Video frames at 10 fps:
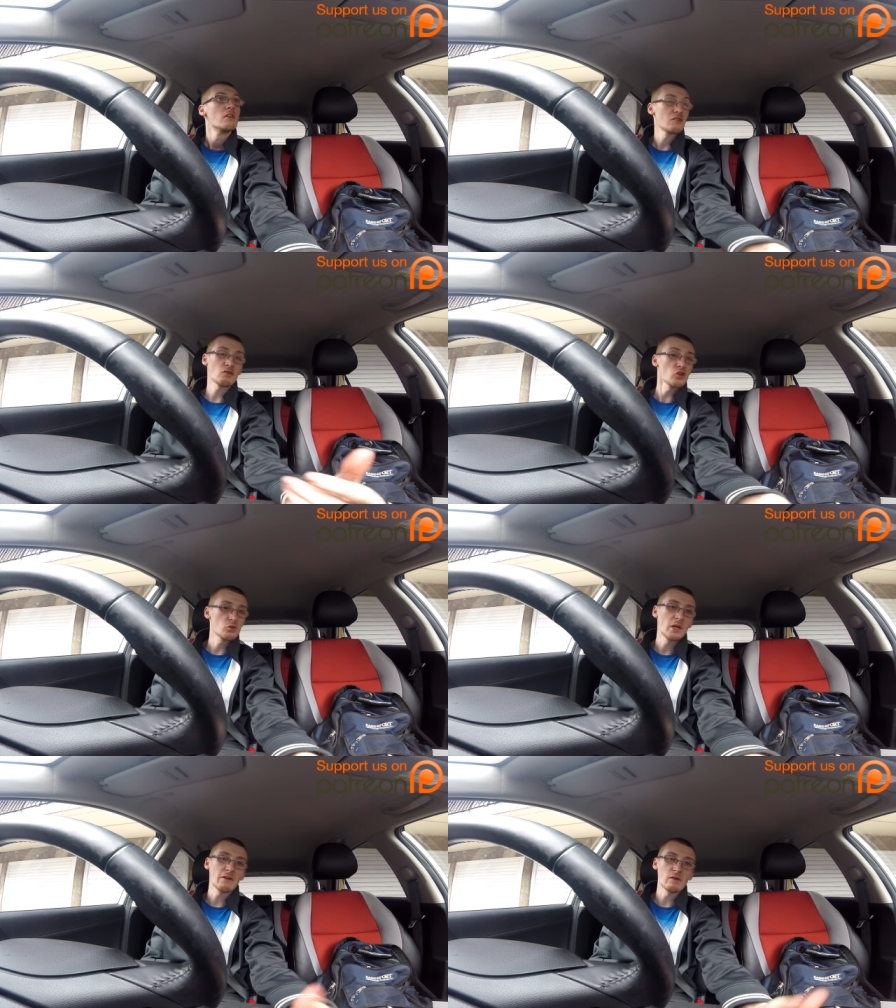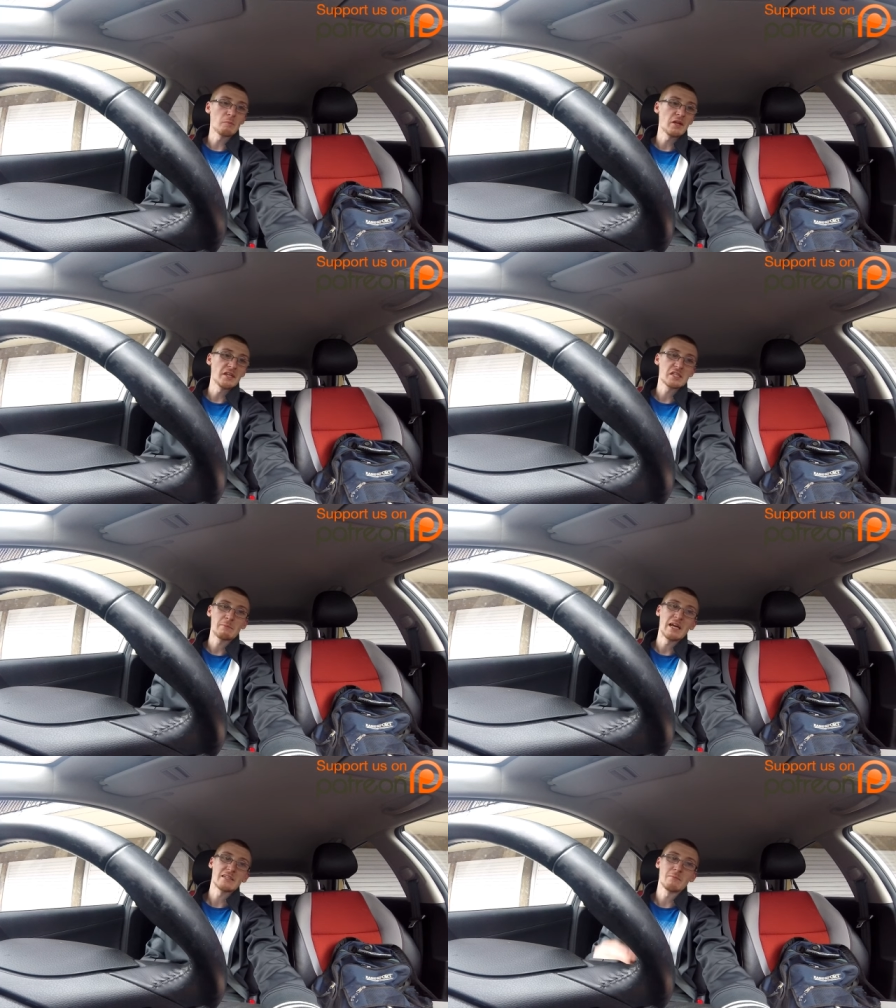so I've got twenty. I've got plenty of
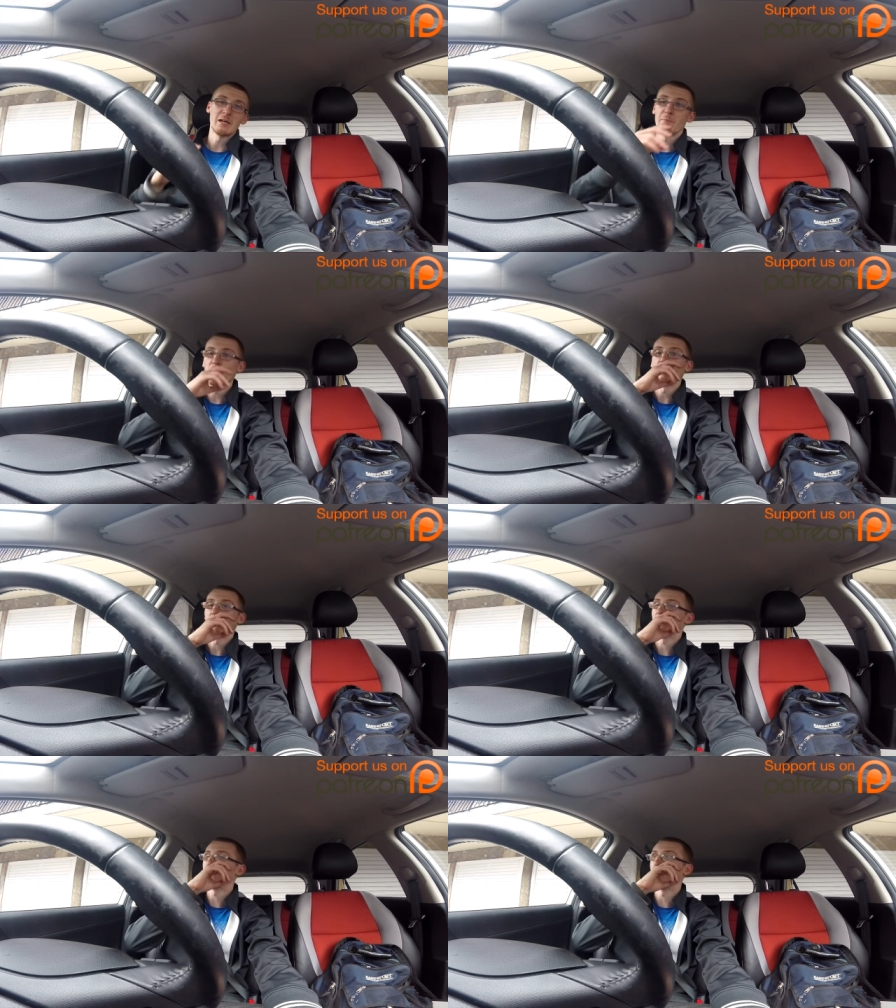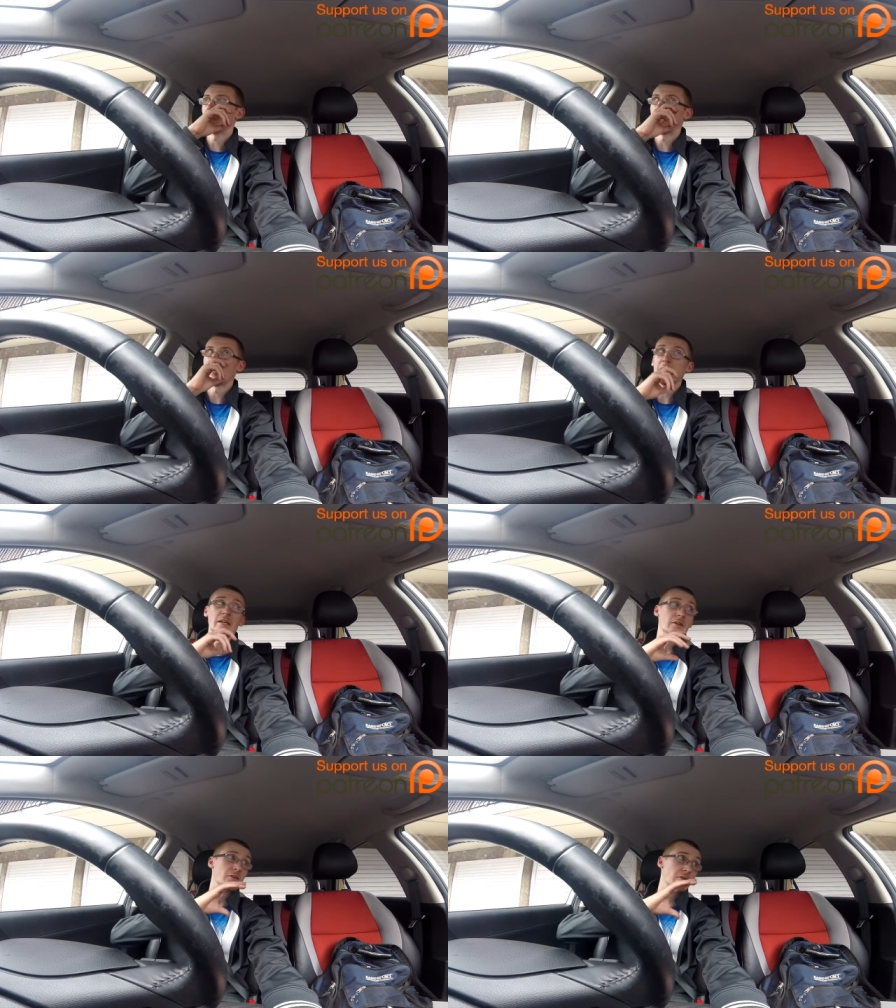spares. I might put a few like
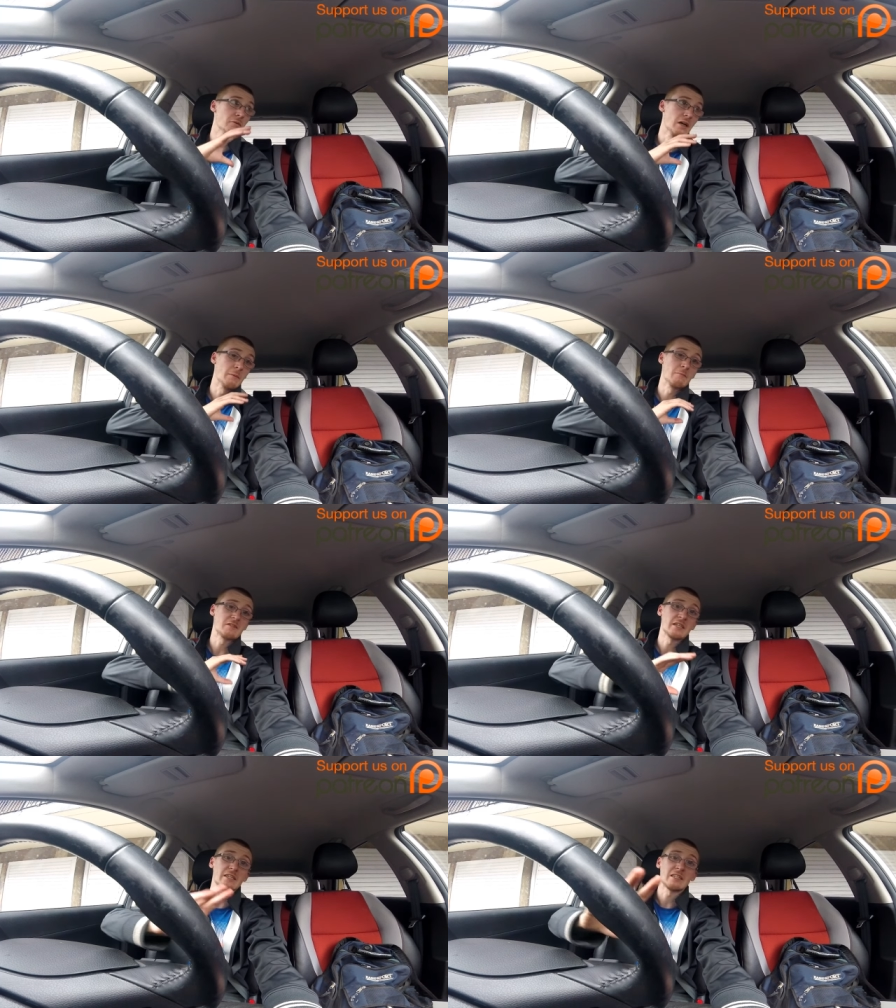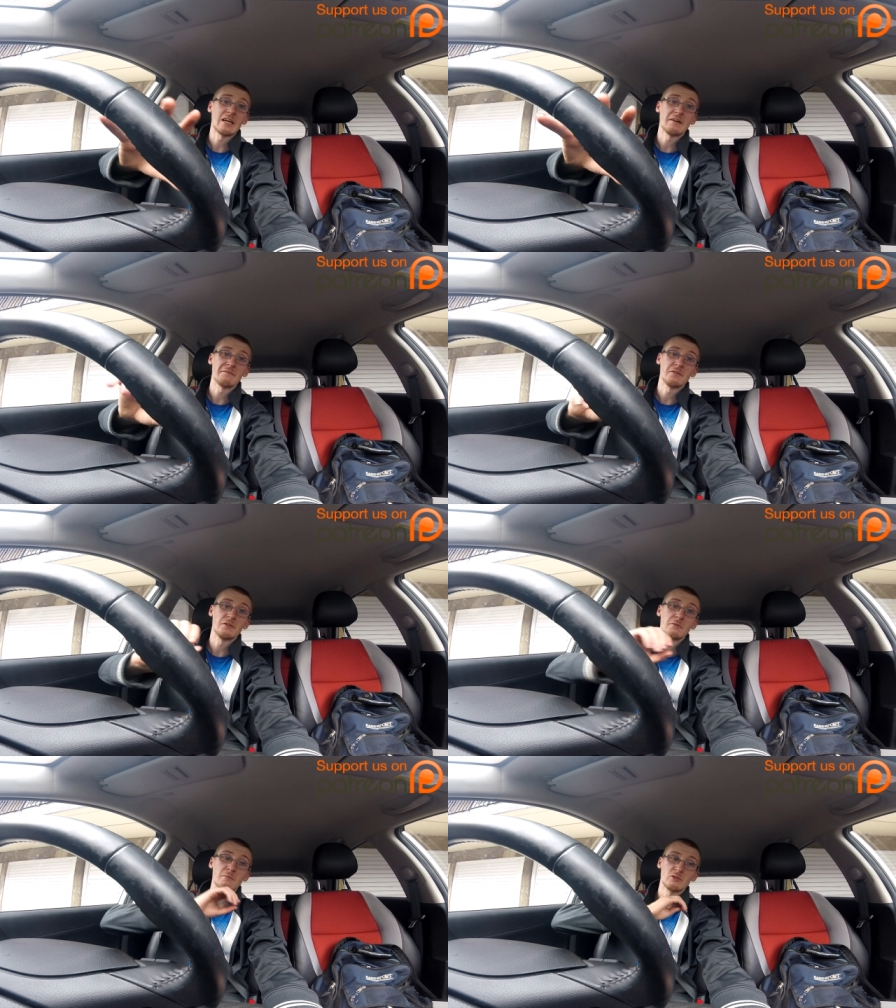the new M M C's have and the
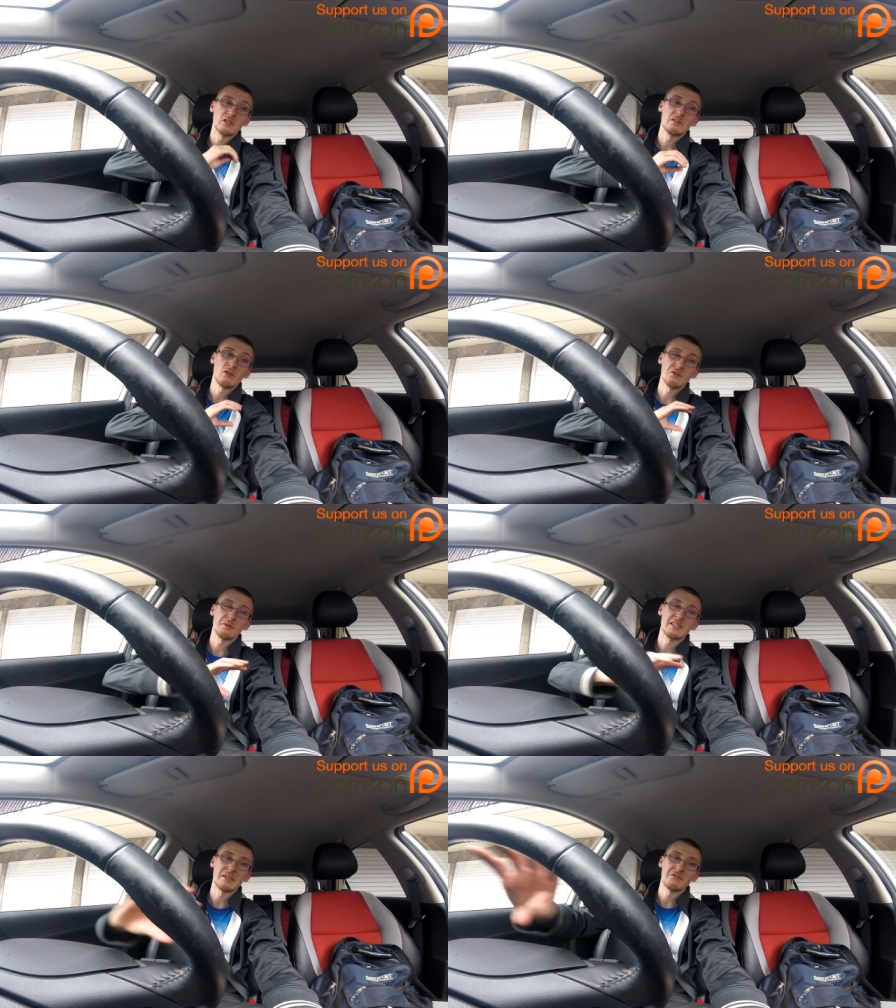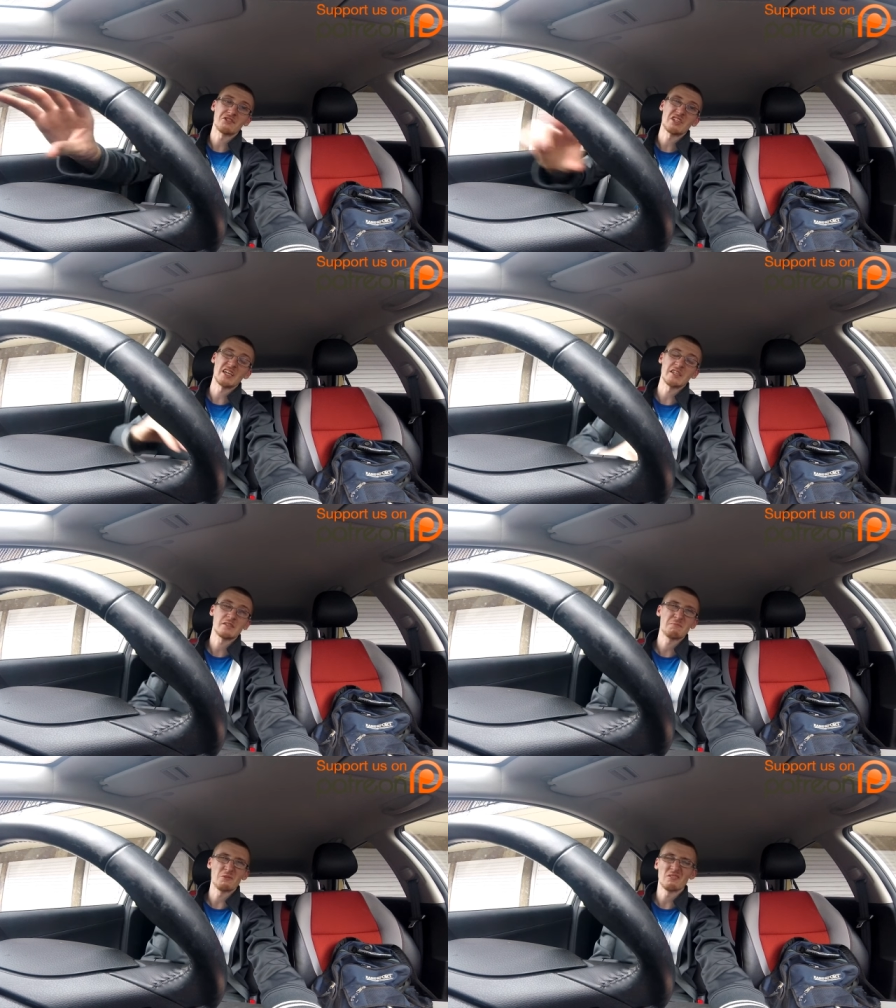newer buses all the way down the
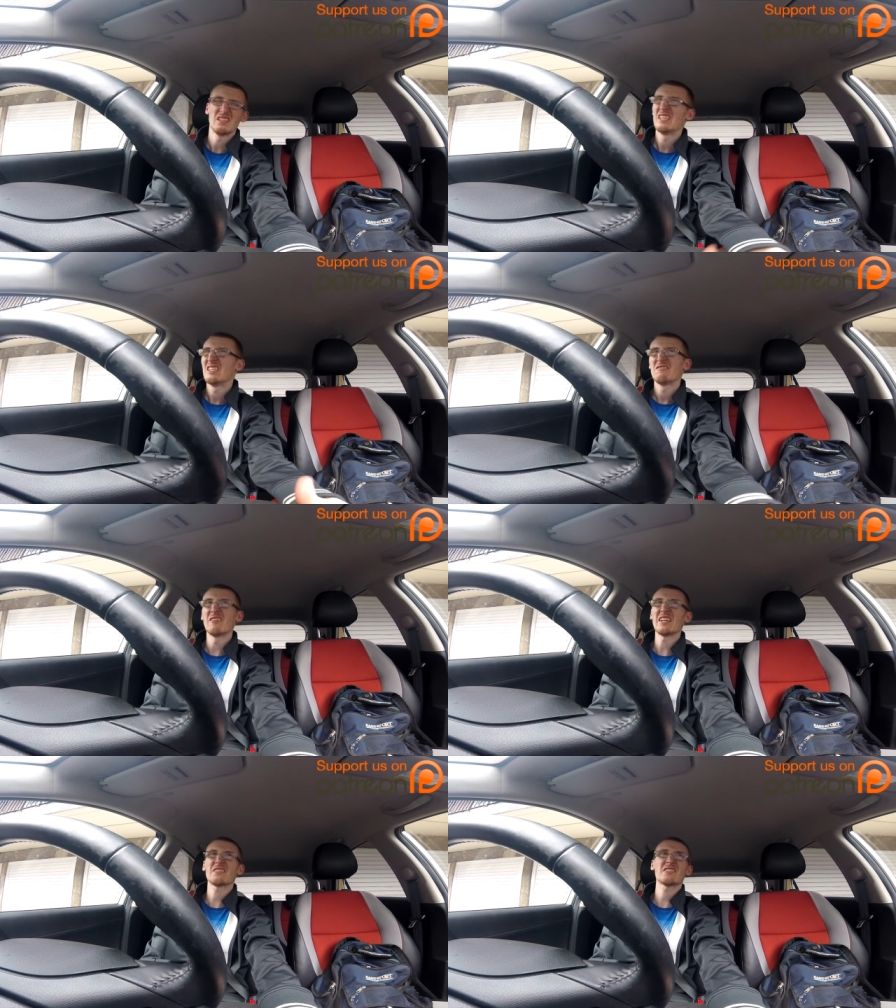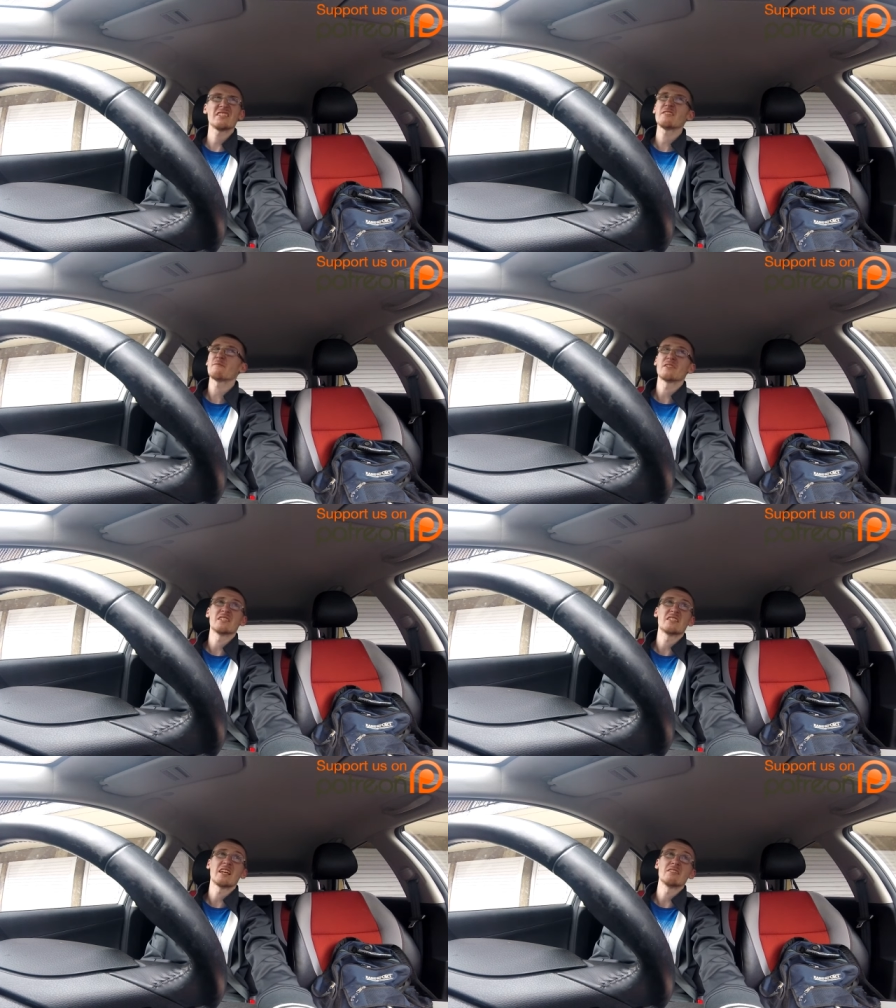sides, but Really, I just need them for the
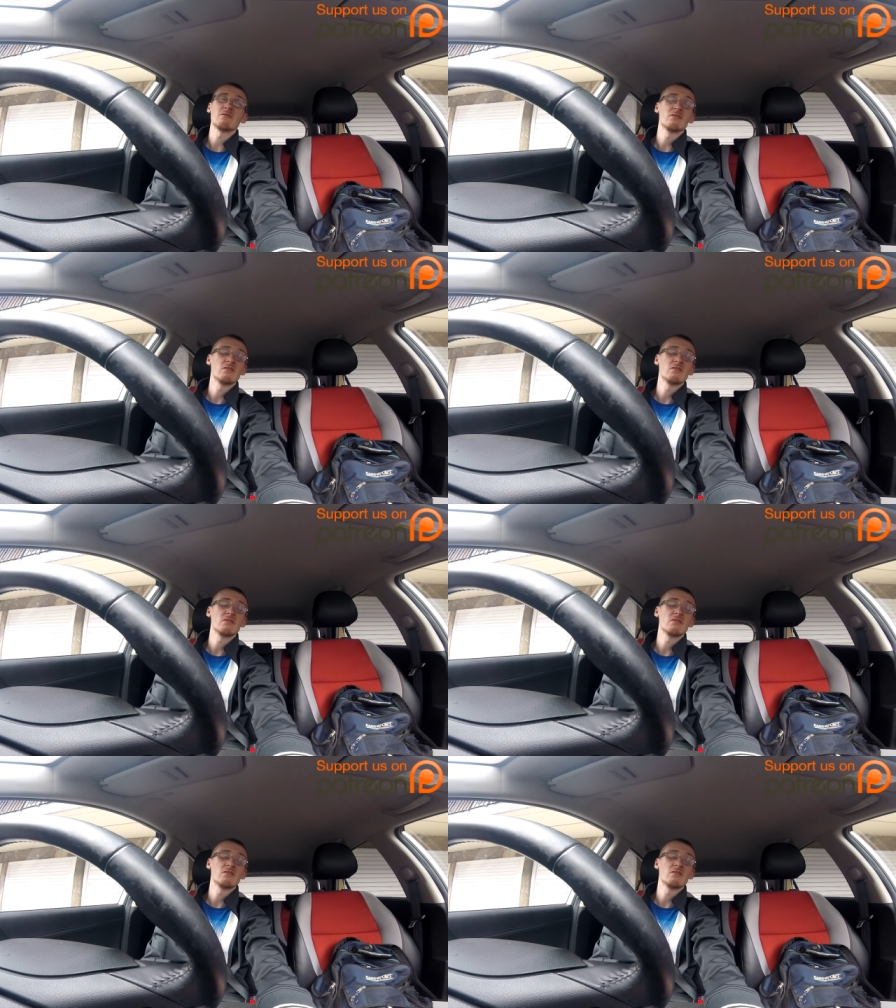tail.